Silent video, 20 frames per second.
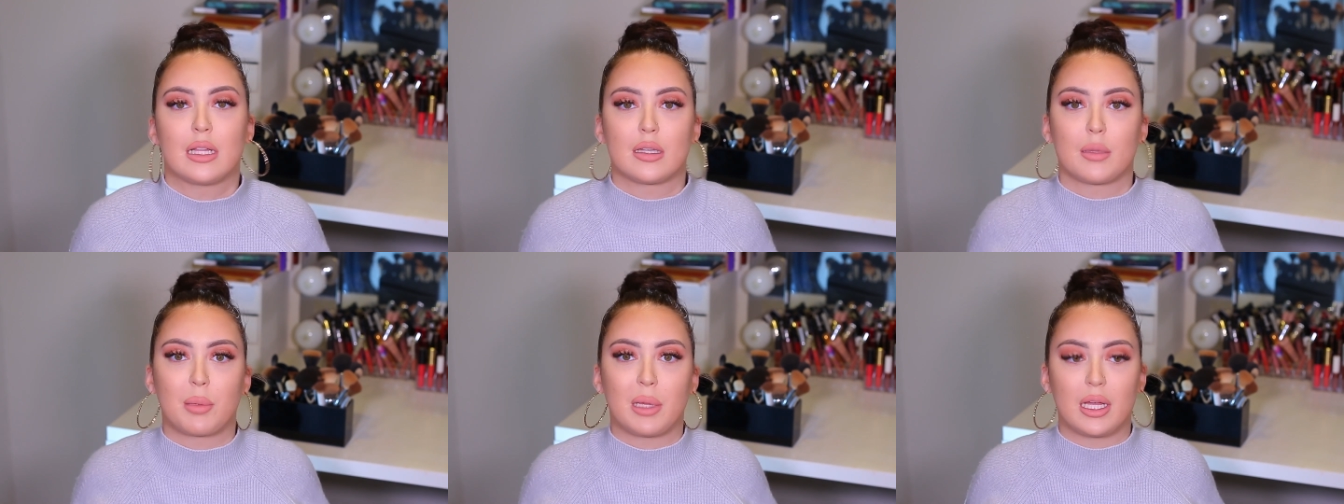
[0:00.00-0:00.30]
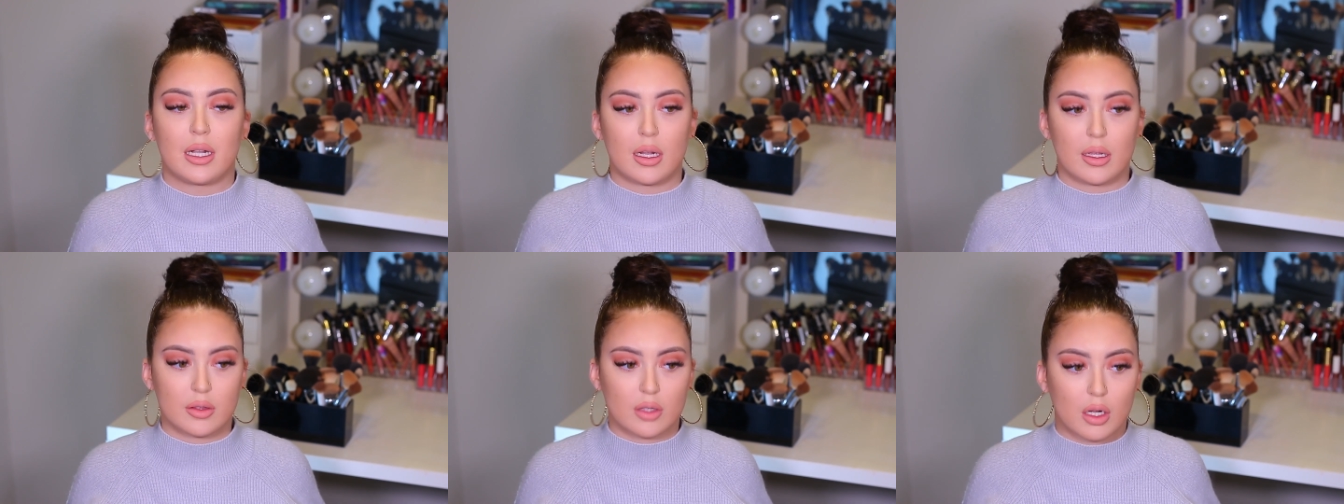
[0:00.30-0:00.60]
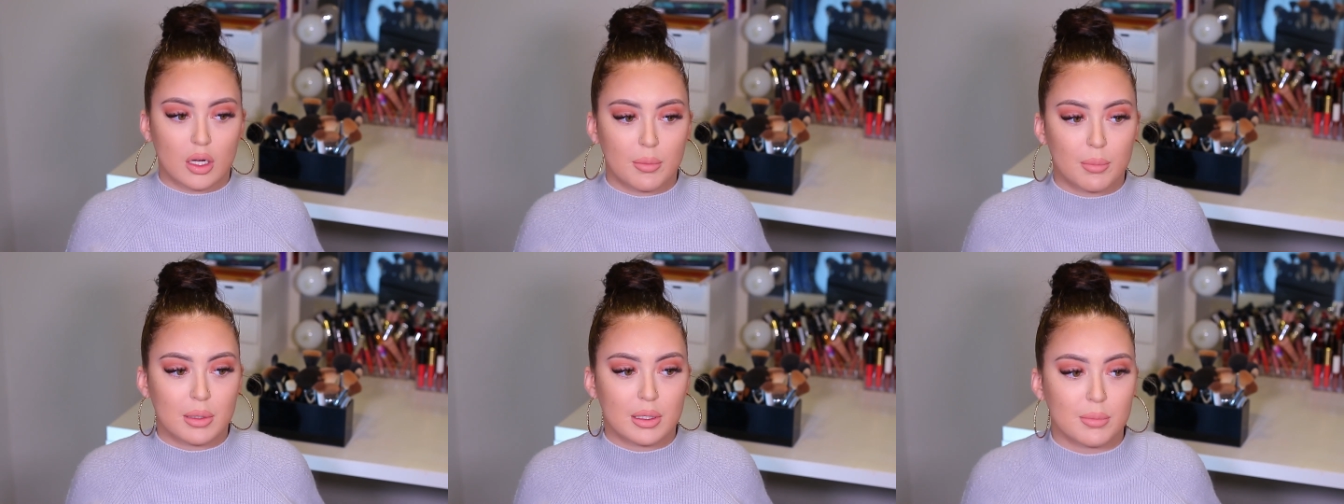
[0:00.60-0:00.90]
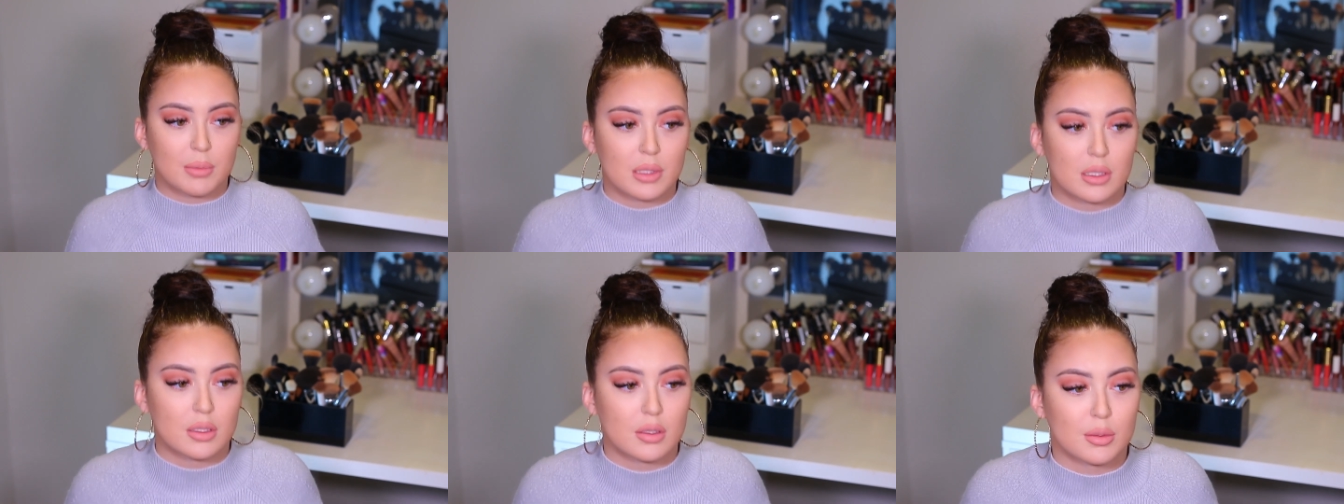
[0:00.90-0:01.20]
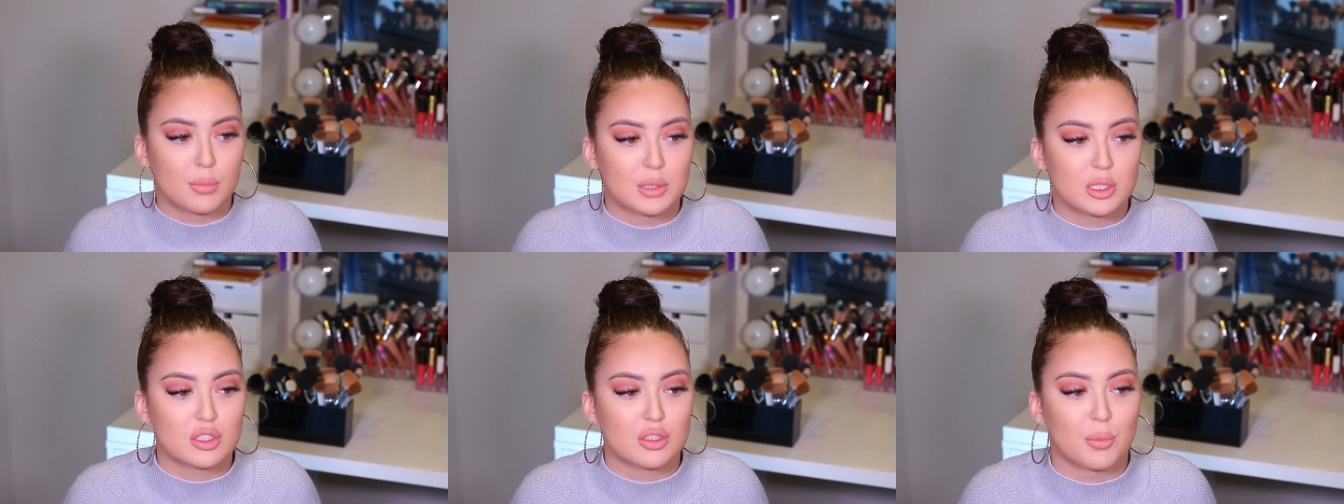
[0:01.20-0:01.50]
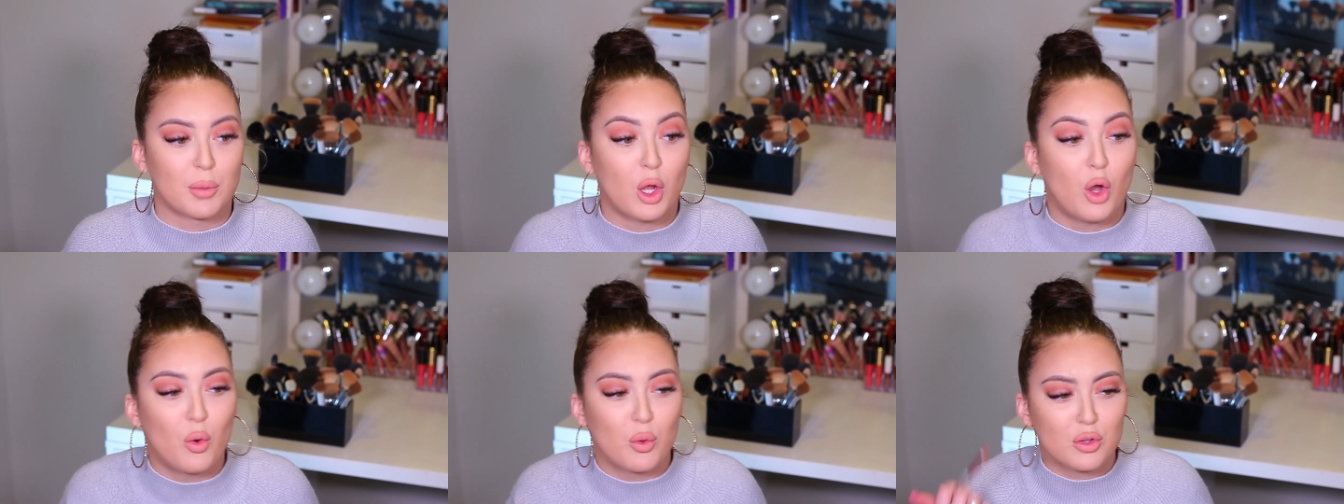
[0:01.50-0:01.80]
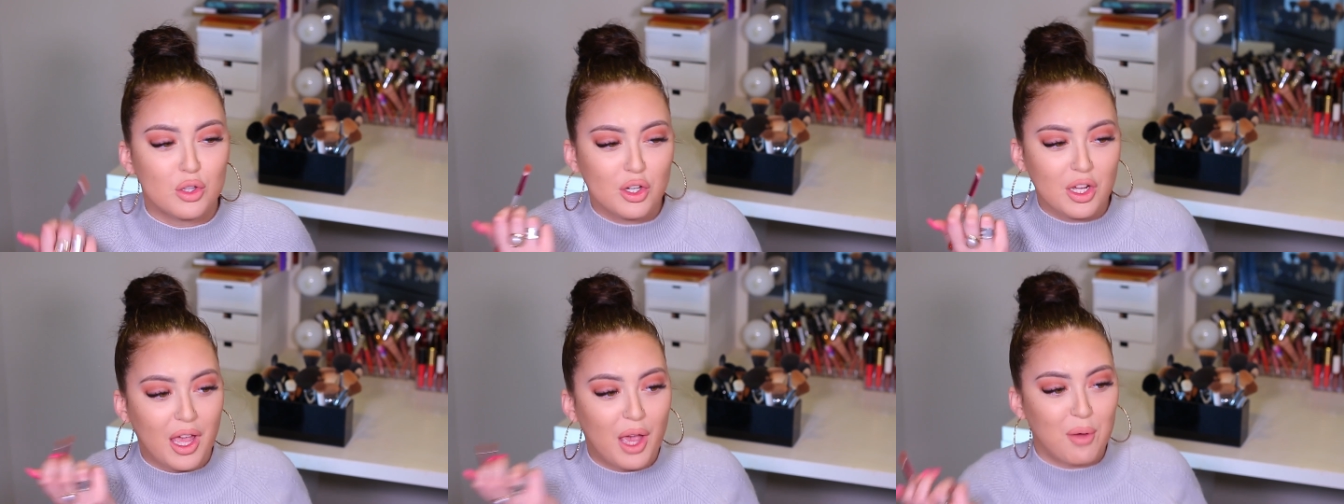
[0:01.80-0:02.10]
in the pan, I thought it might have been a little bit shimmery. Oh,
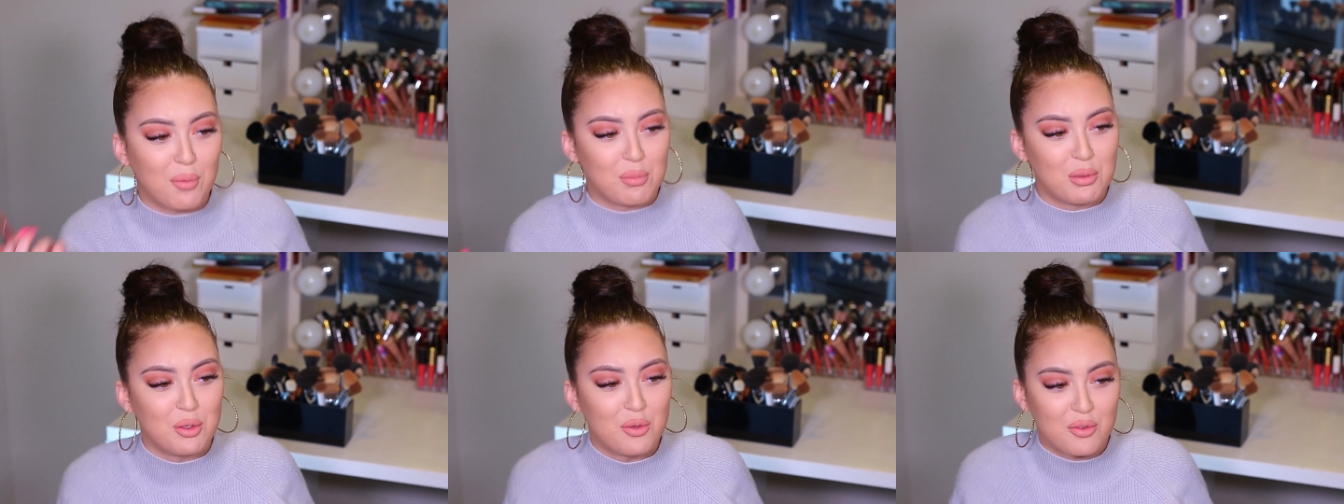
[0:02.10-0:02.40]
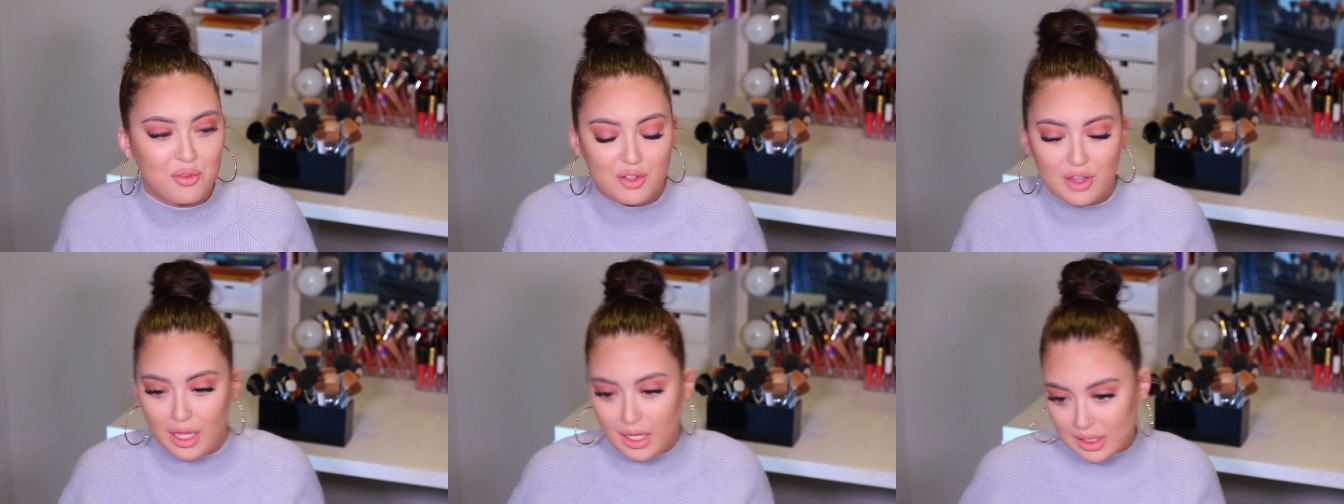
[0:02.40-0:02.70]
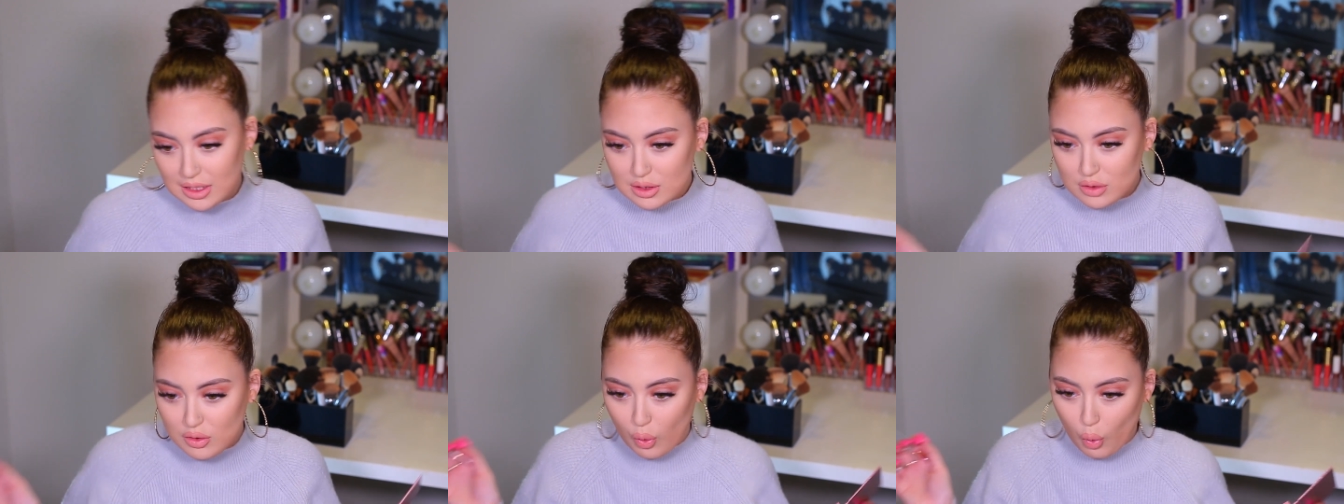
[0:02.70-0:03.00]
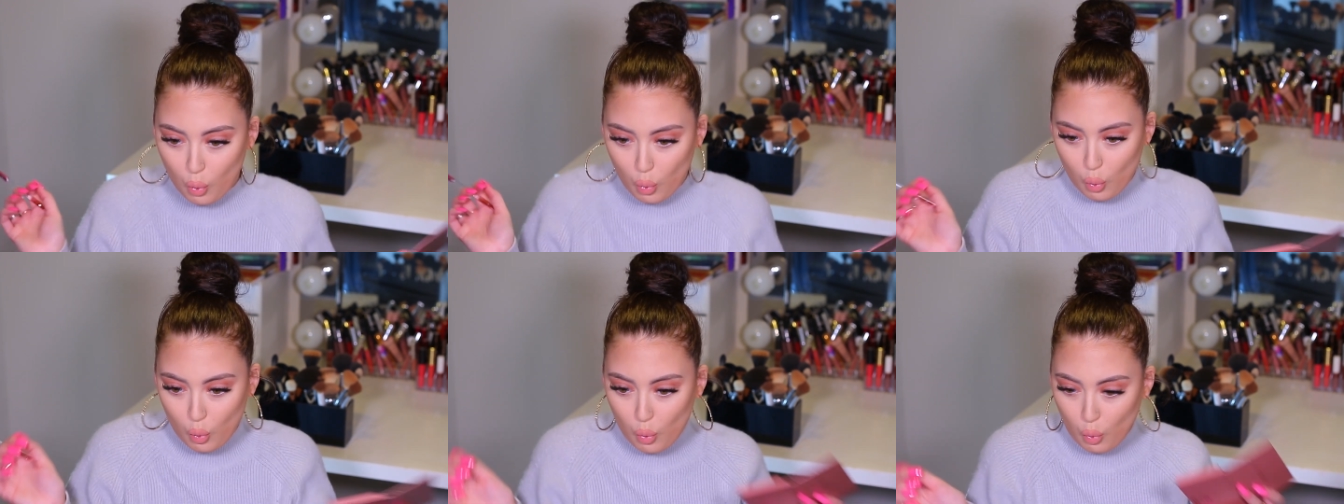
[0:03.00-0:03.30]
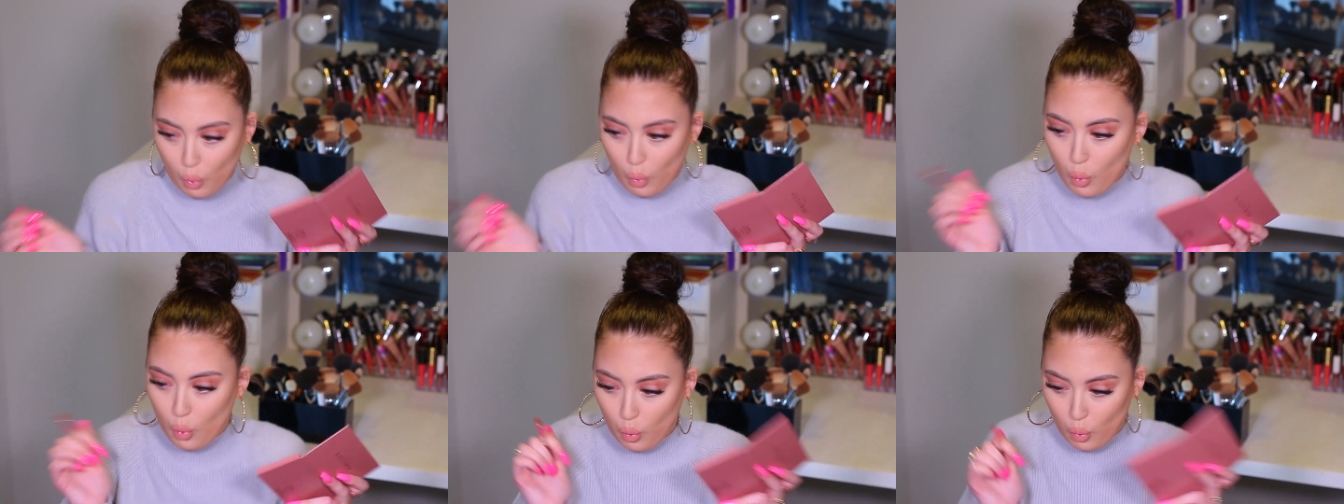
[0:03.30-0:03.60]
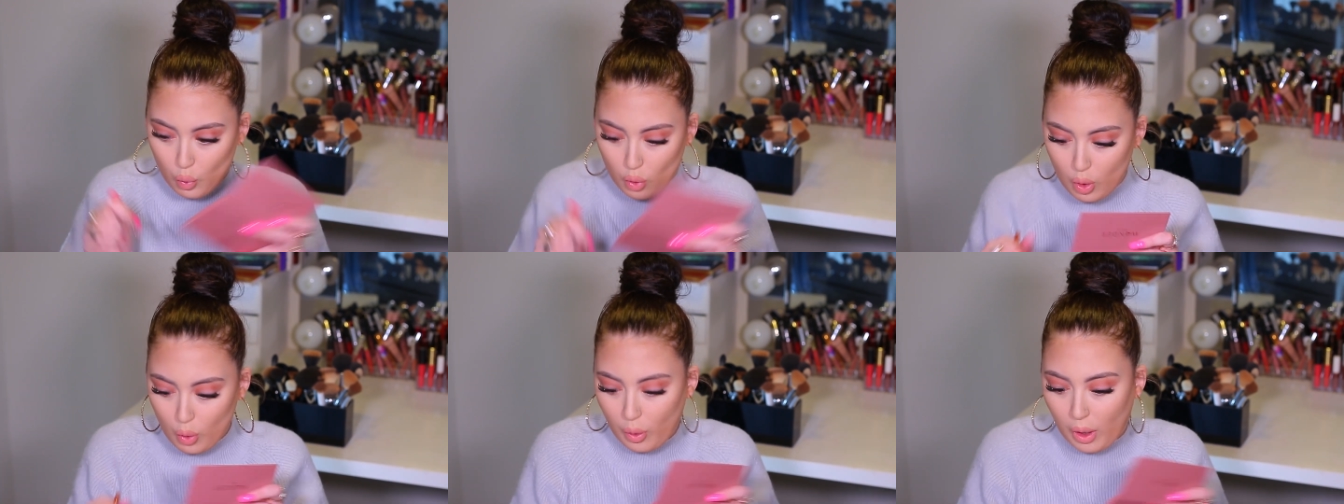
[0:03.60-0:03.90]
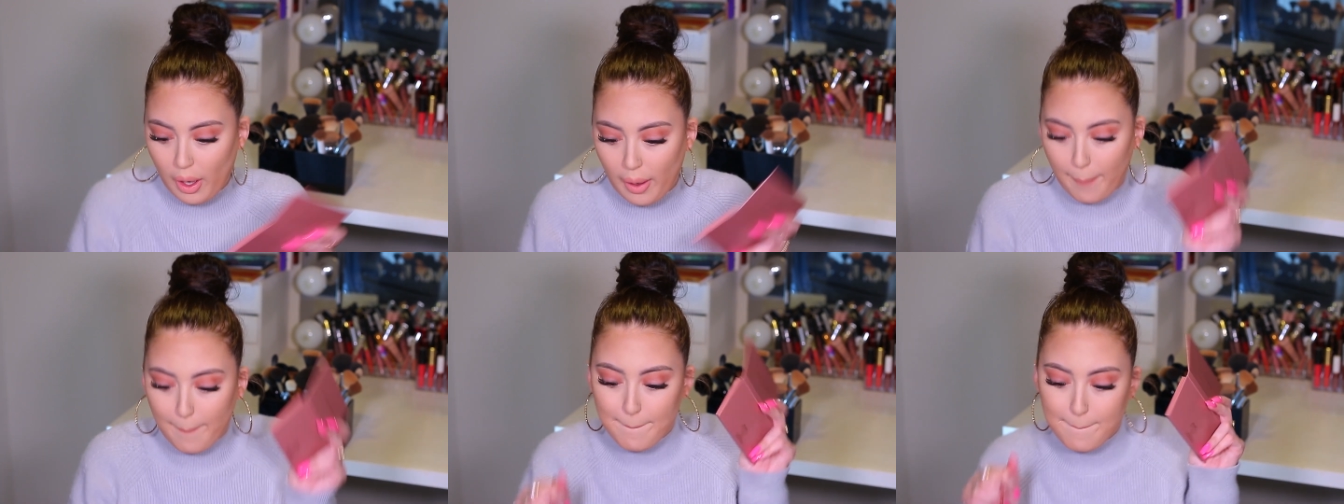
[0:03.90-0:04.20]
look at how beautiful that is. Oh,
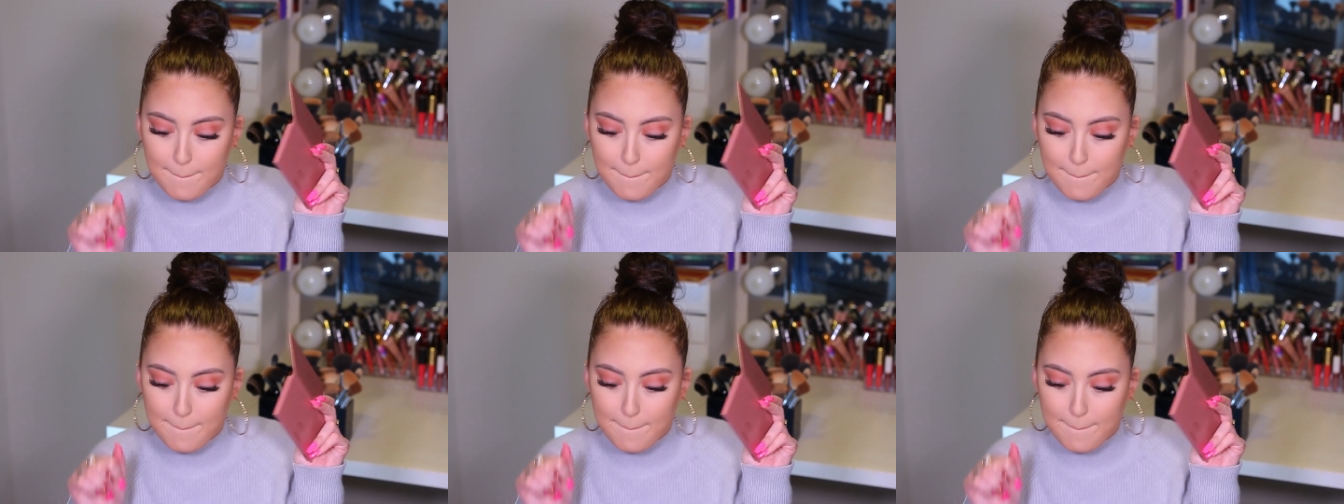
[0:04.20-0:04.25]
okay.